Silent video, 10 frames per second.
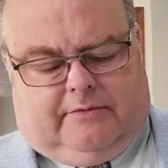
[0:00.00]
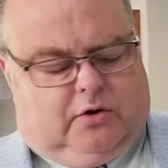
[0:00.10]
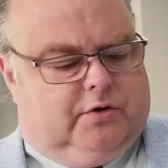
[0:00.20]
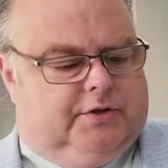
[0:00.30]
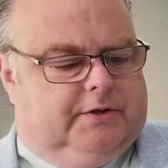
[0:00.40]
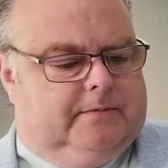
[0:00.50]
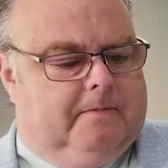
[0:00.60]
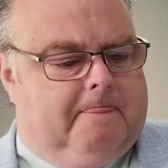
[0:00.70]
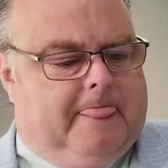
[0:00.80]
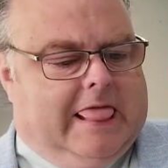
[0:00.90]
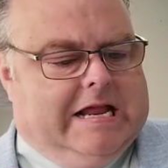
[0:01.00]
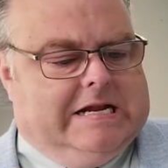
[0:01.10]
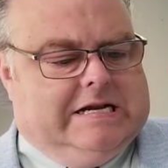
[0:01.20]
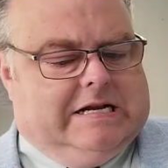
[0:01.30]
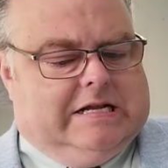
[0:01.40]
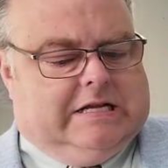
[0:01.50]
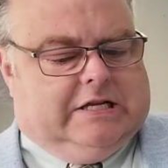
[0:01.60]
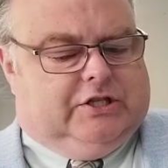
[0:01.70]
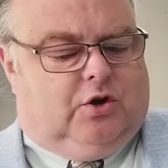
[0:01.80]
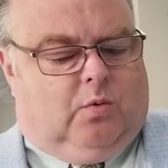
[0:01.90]
verse.
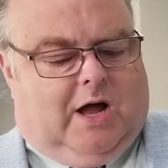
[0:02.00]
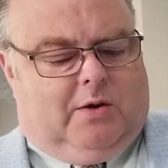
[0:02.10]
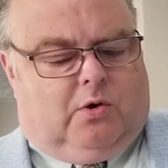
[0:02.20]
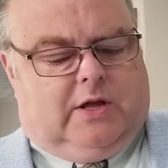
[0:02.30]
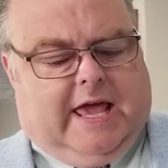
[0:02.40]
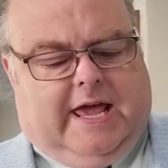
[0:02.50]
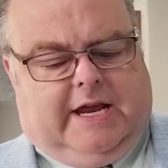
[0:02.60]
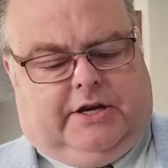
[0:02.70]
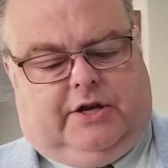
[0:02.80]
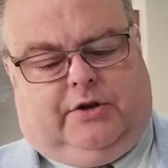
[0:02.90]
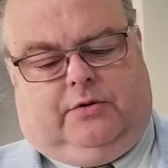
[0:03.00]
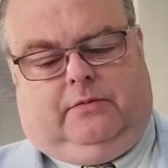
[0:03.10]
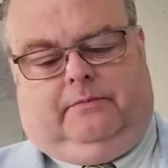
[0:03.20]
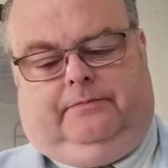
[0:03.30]
So, what will Cain do?